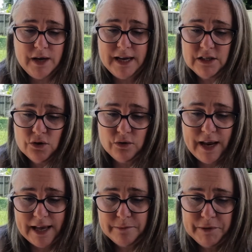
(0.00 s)
It's called
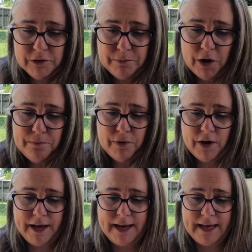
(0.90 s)
How to Build a Boat
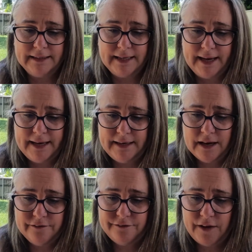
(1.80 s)
by
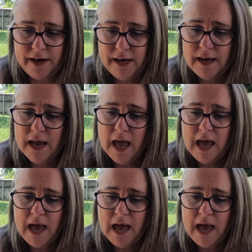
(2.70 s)
Elaine Fenny.